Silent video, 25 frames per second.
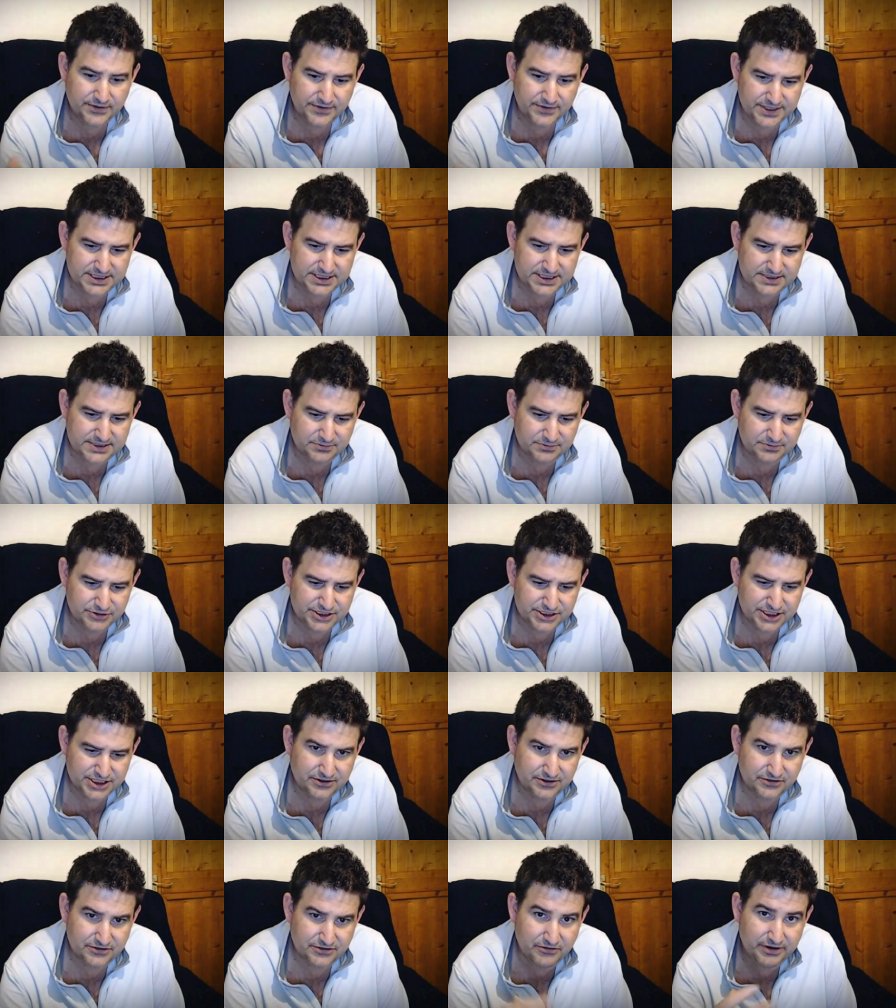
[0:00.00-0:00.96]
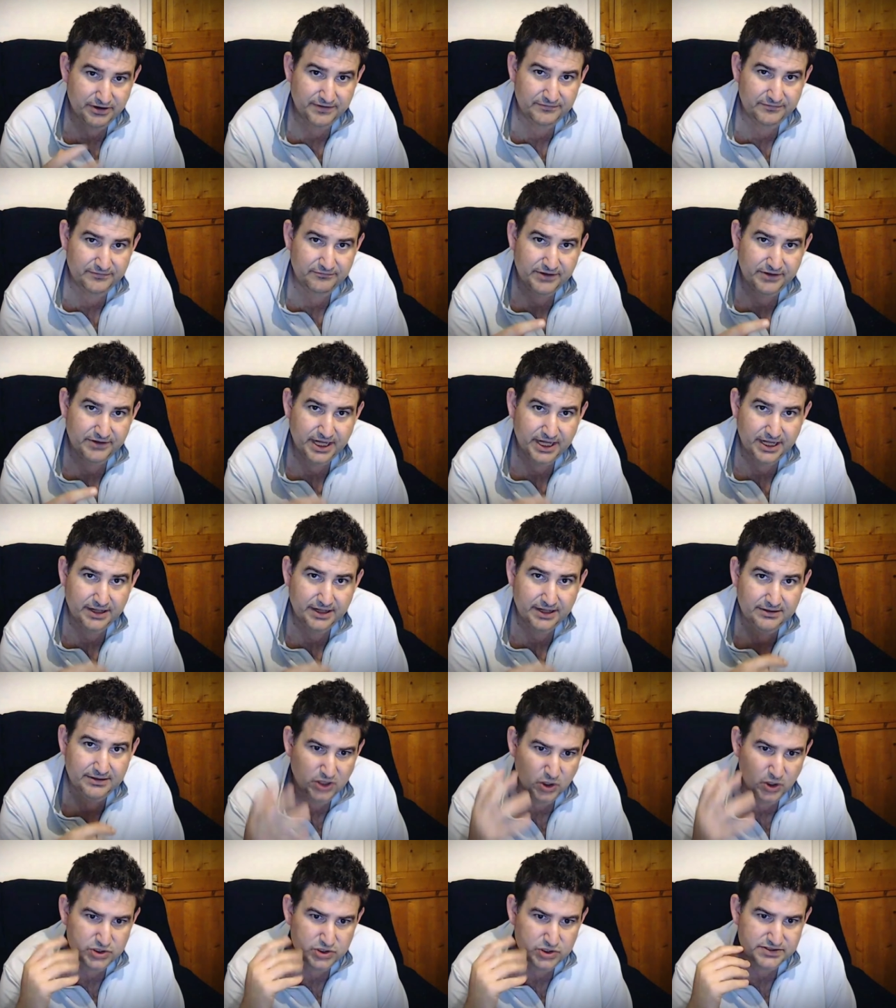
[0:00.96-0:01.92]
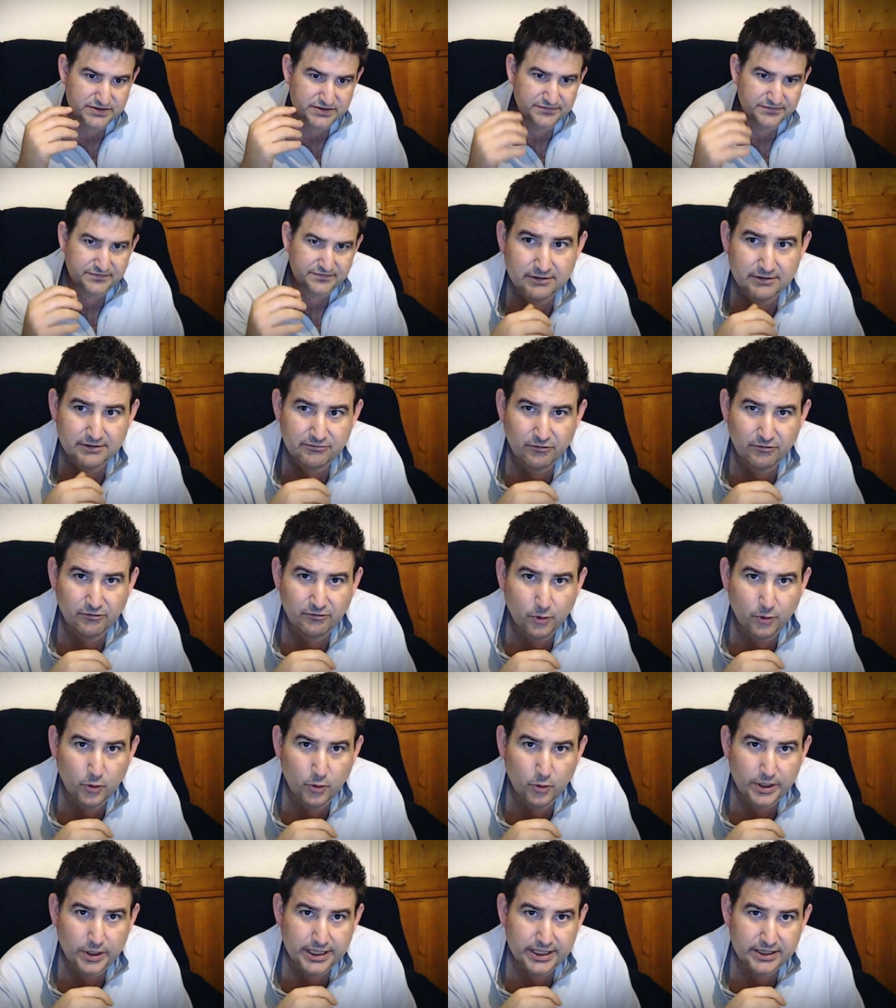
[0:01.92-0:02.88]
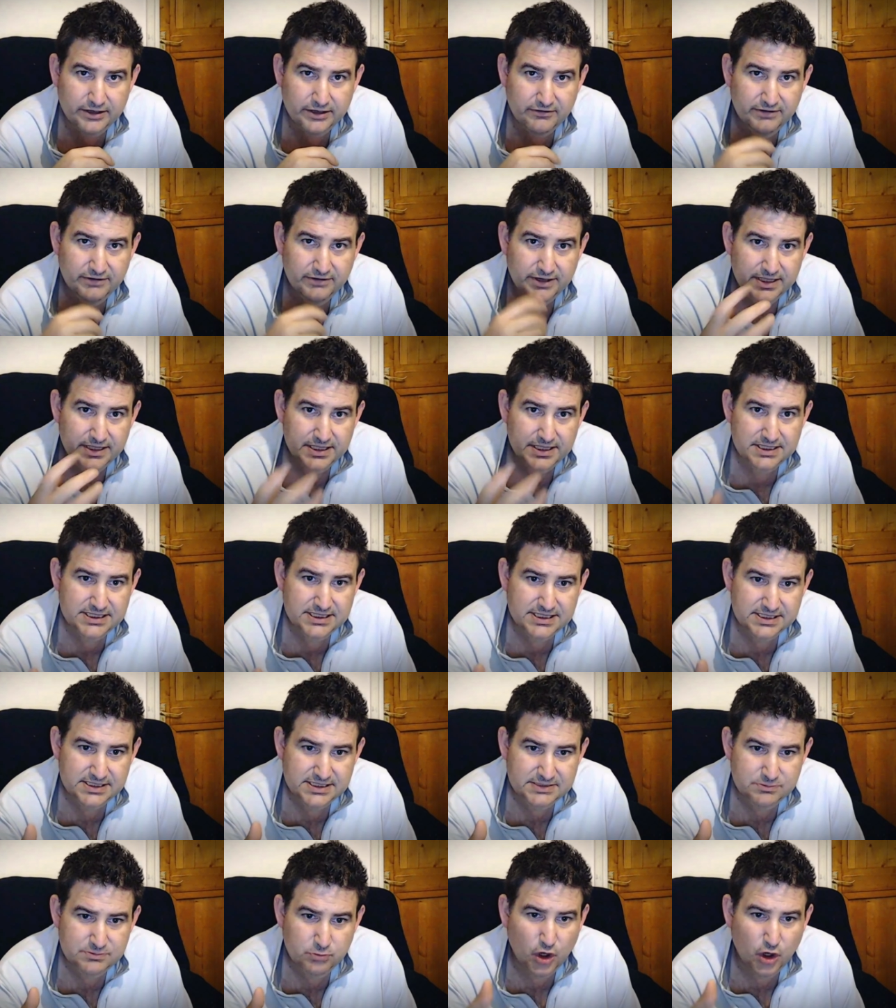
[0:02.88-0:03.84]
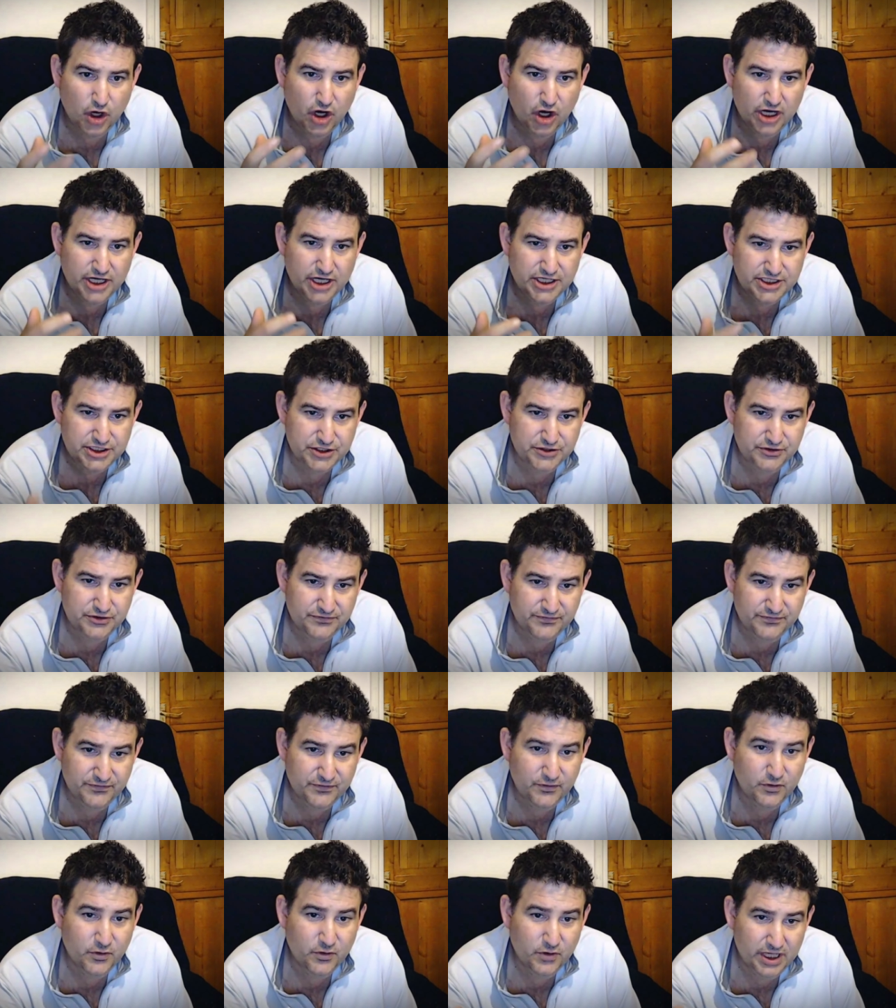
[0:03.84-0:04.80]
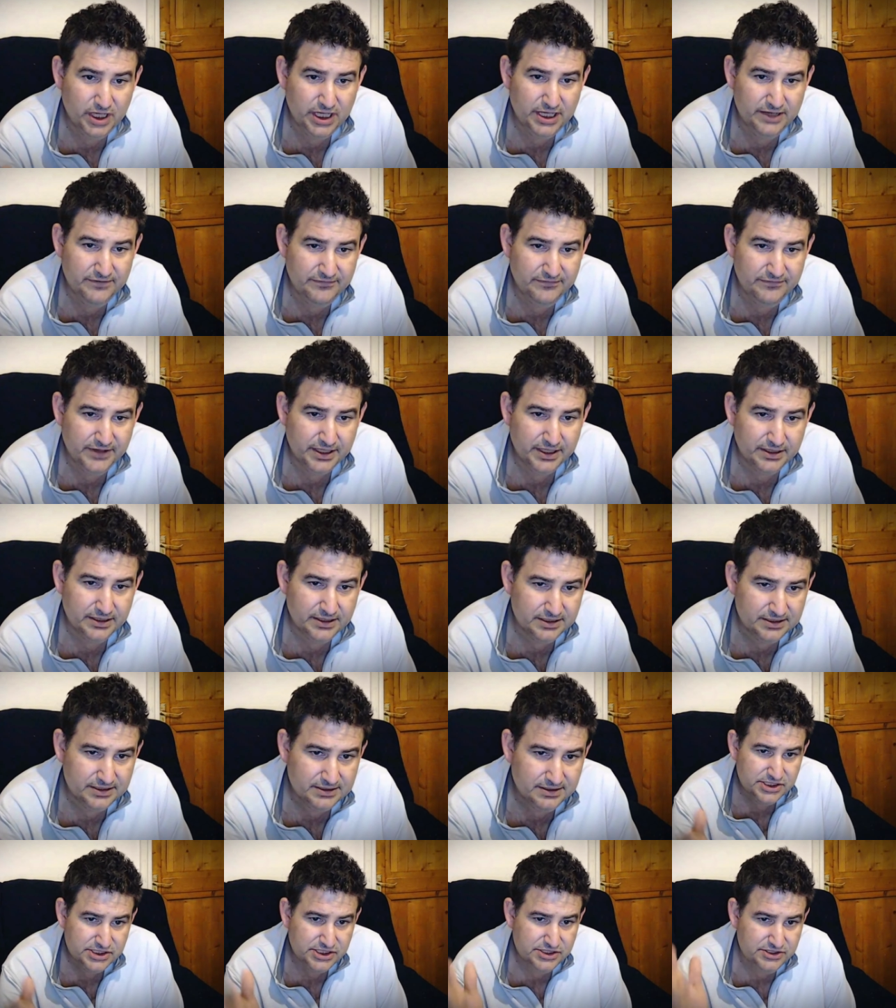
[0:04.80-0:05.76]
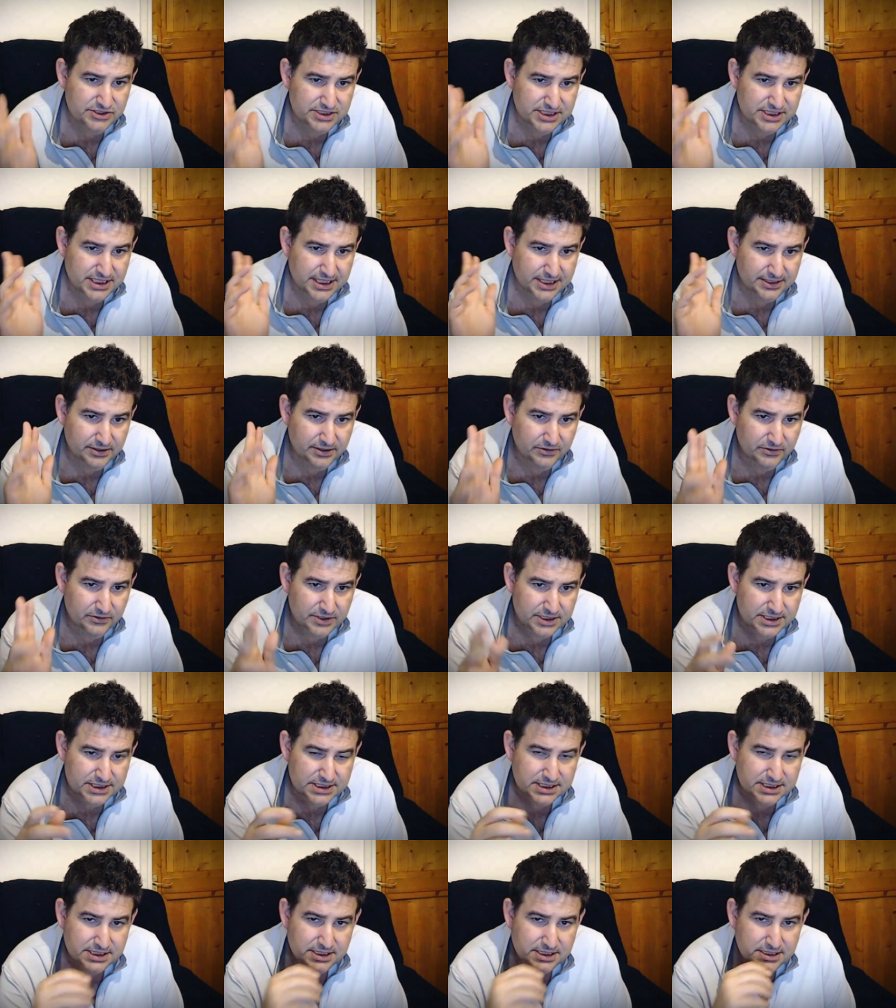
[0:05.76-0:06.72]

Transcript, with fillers: So this, once I've grieved for that loss of a rewarding career, this is what I do for a living. Excuse that noise.